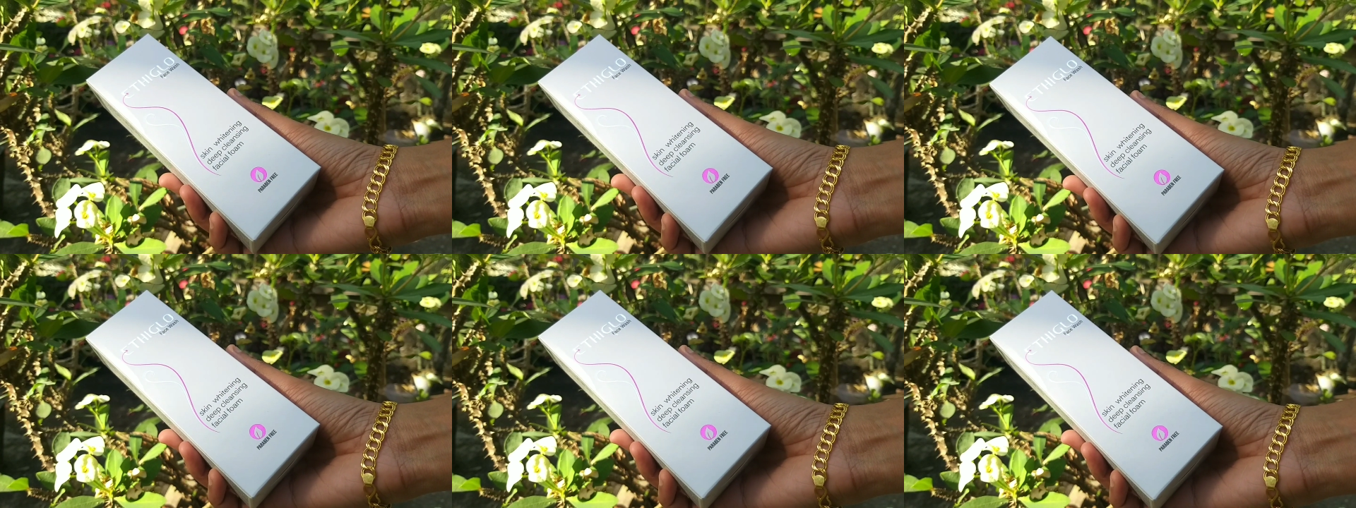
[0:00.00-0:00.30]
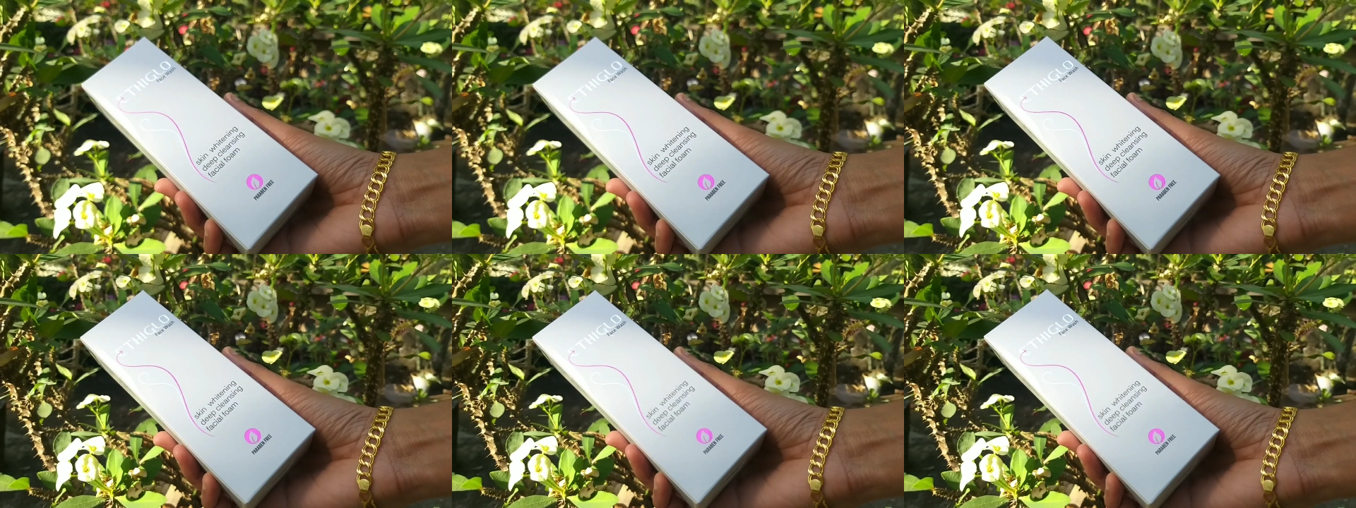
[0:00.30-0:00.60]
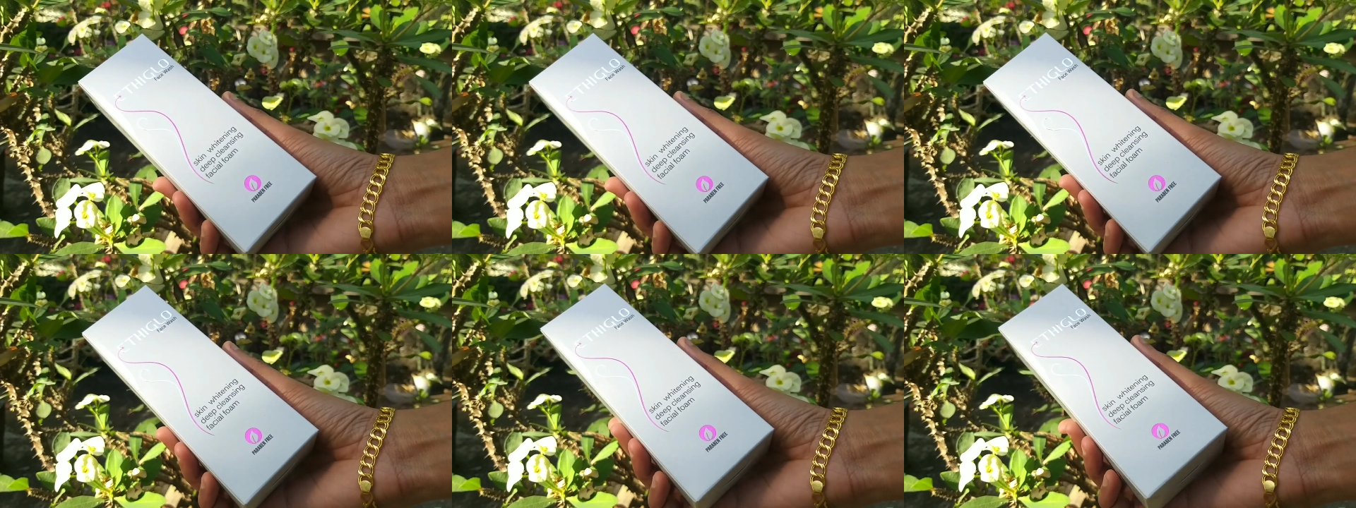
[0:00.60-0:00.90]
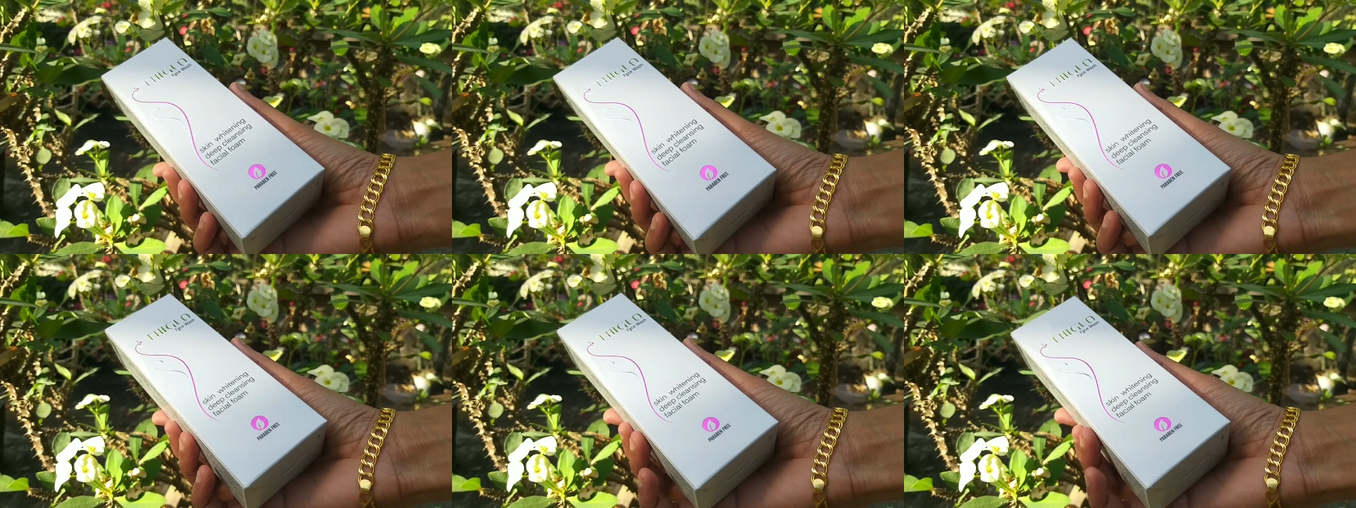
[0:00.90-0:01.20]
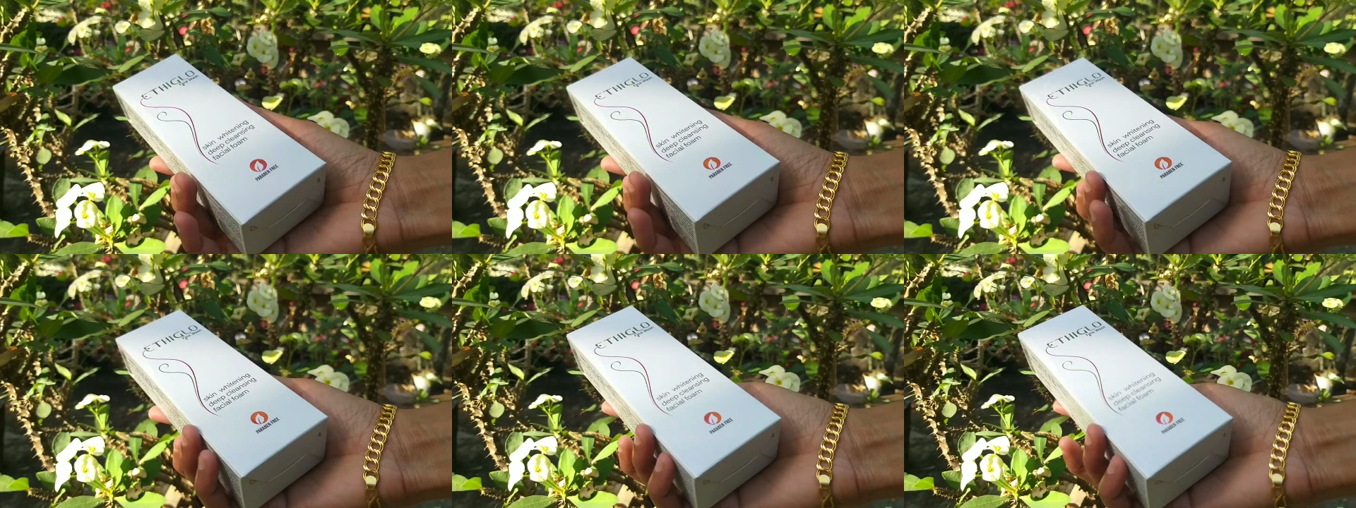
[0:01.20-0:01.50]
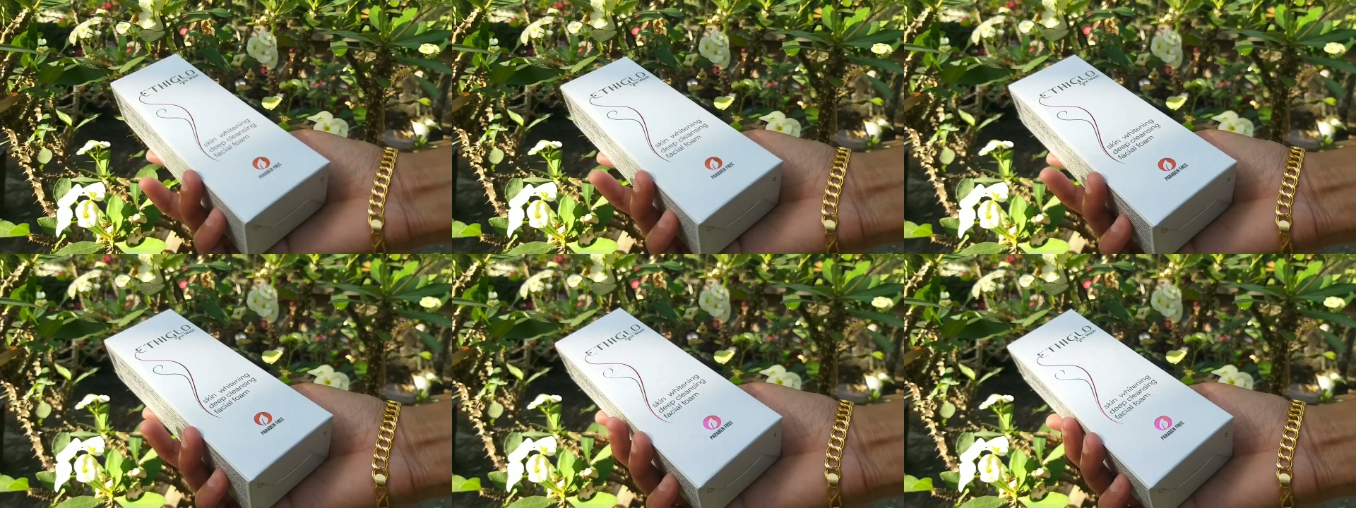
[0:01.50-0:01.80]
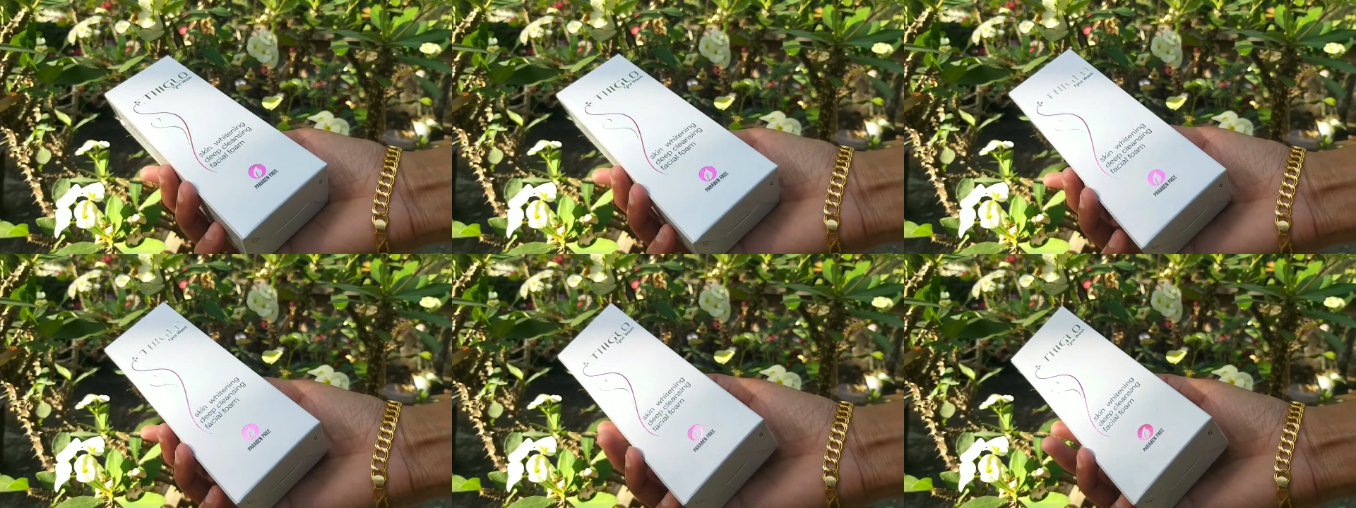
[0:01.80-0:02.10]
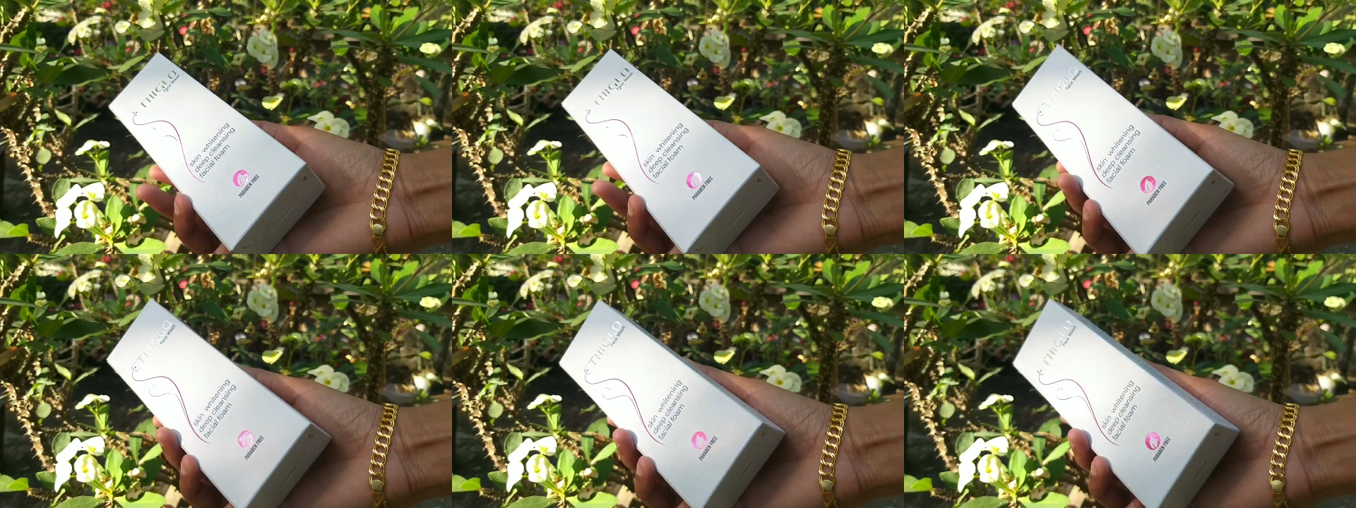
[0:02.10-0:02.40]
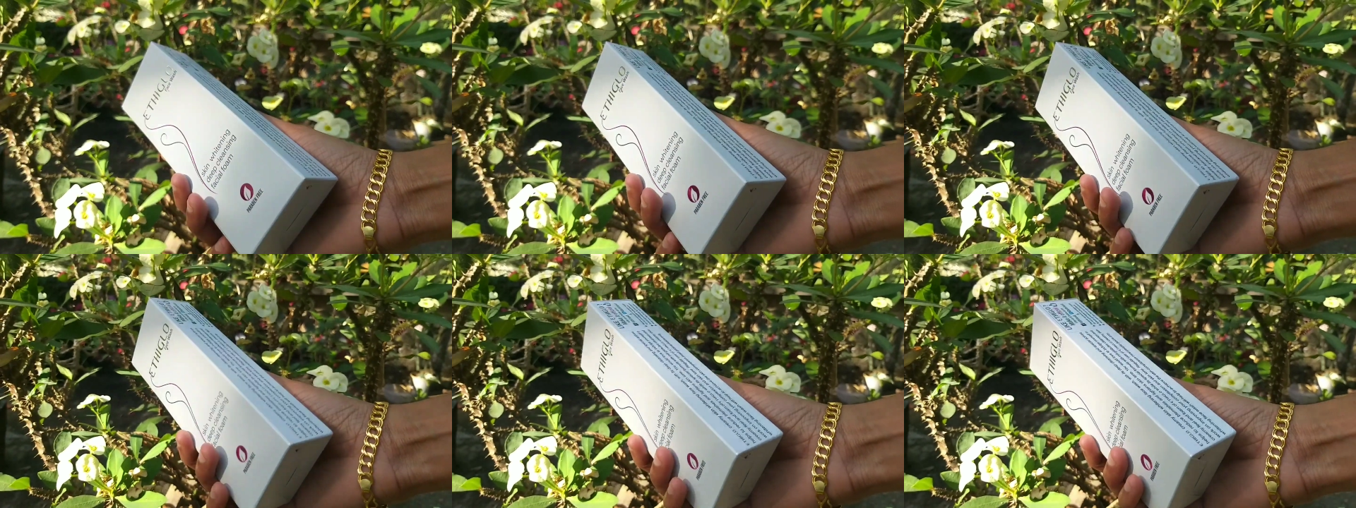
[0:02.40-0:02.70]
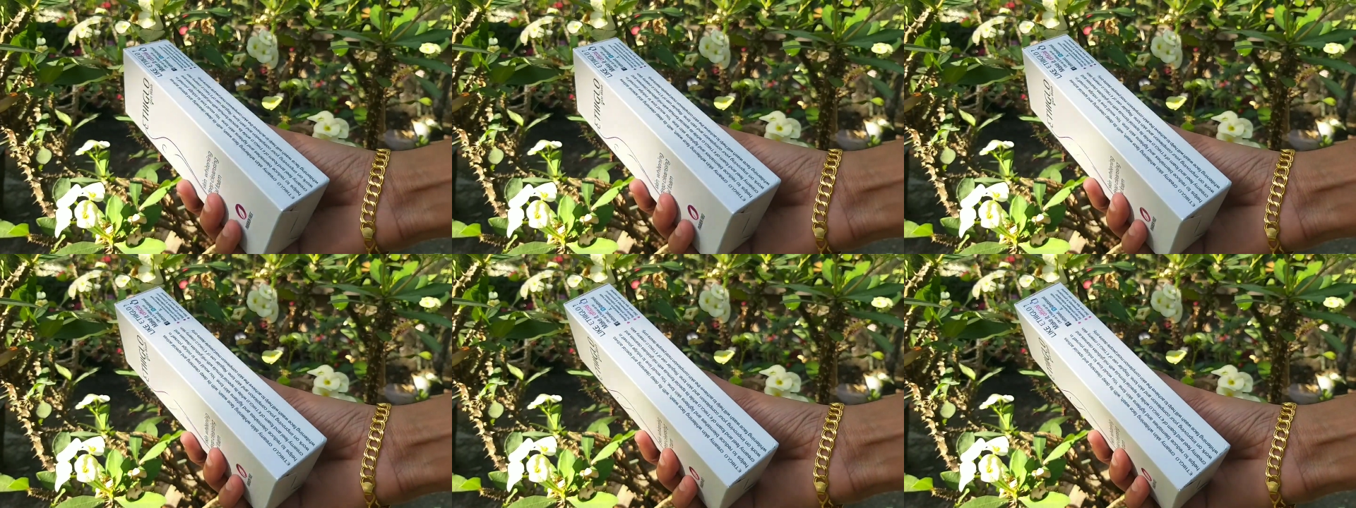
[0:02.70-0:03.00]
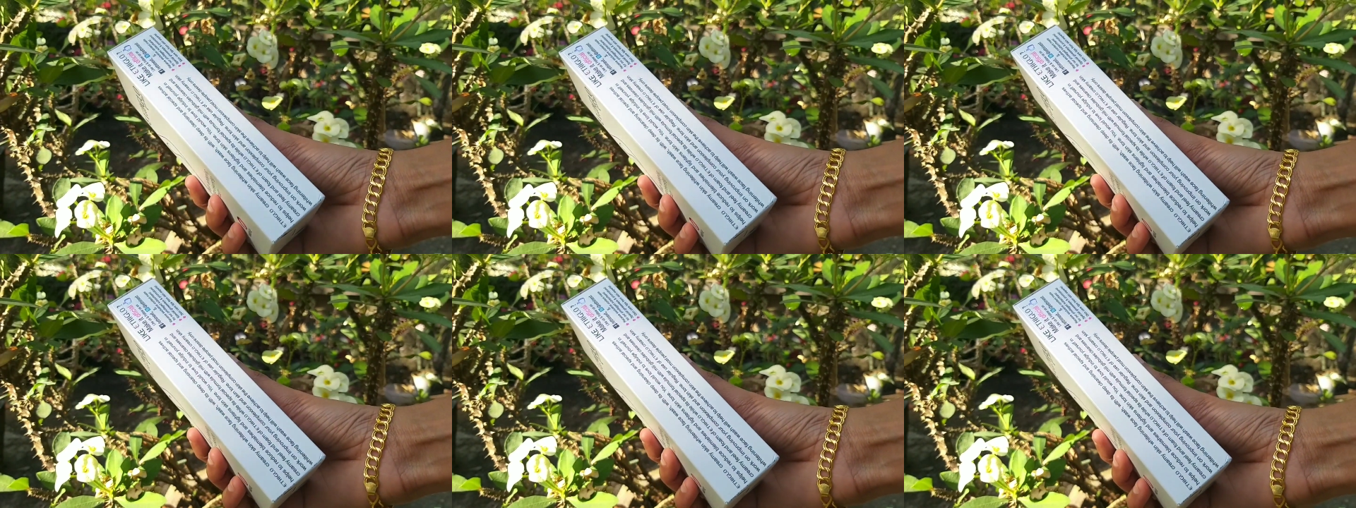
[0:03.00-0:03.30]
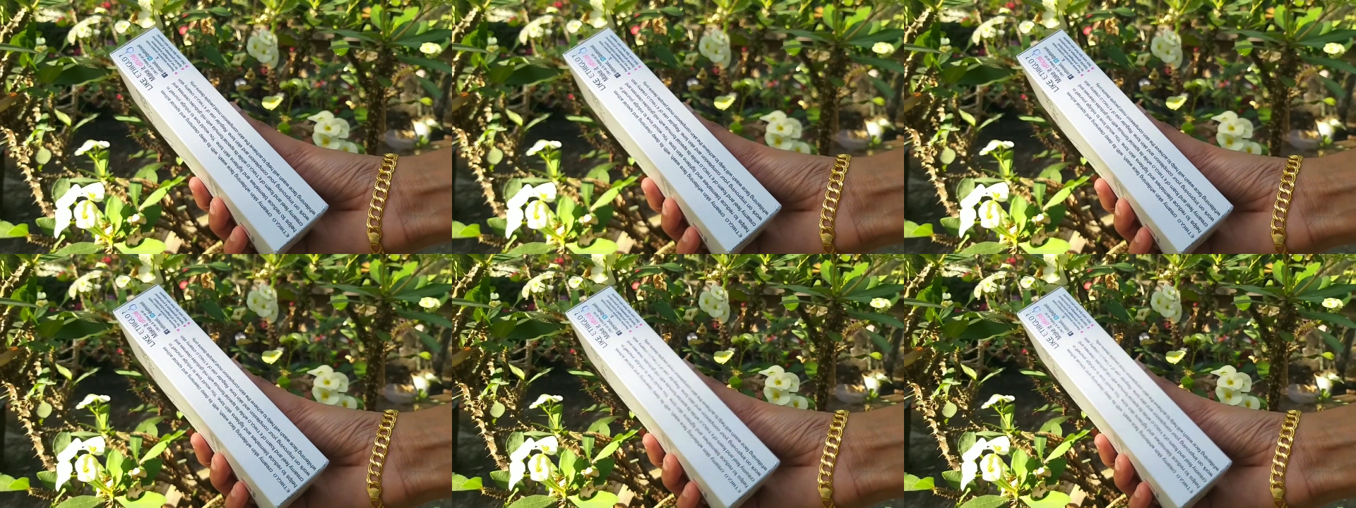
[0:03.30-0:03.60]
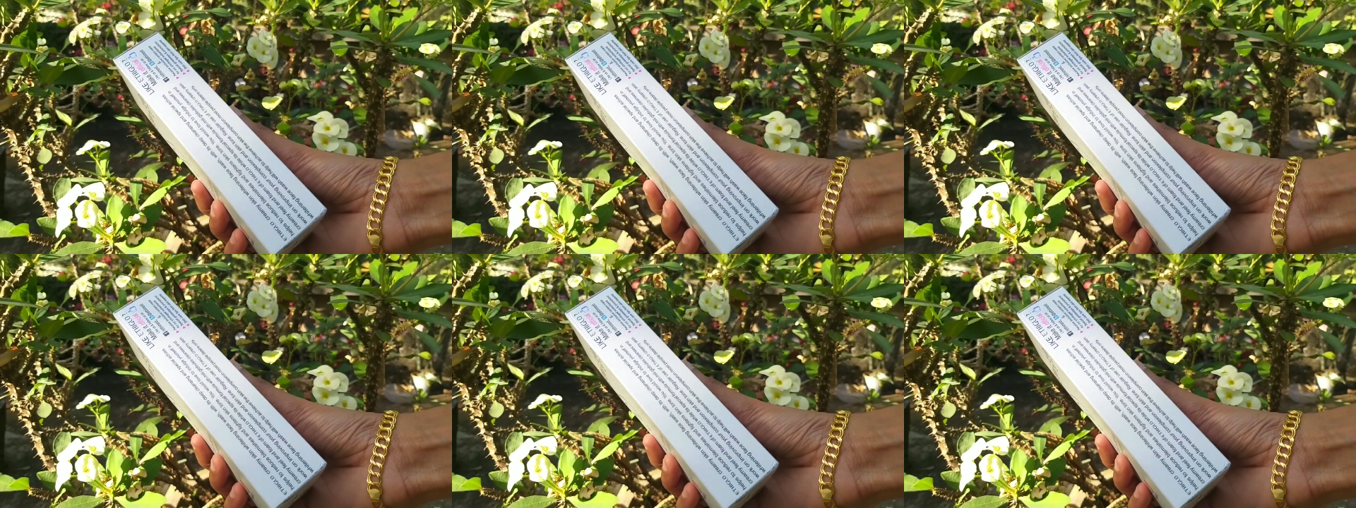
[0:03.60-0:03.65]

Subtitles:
Nobody's mouth can be seen.